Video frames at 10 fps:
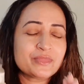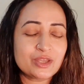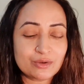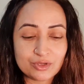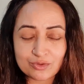
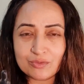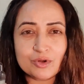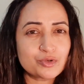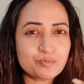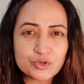You don't
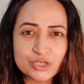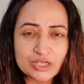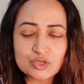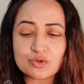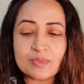want to push
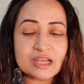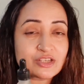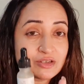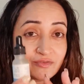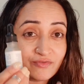it so
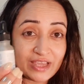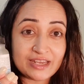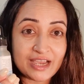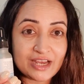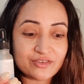much.
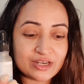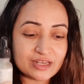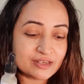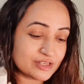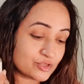Very
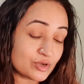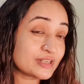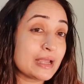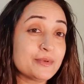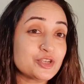hydrating, does not
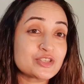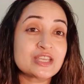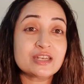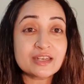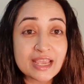damage your
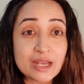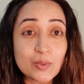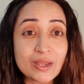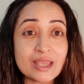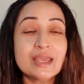skin in any
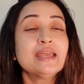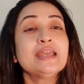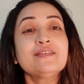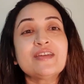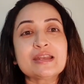way.
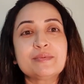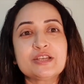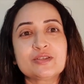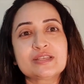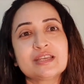In fact,
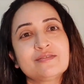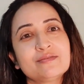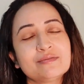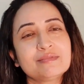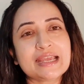makes your
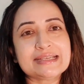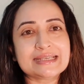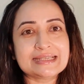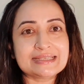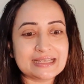skin nice
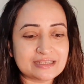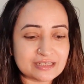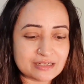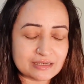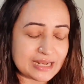
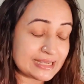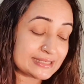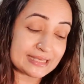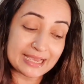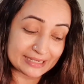
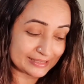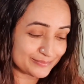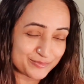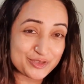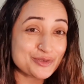and
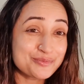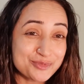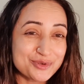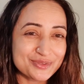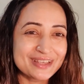
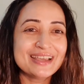smooth.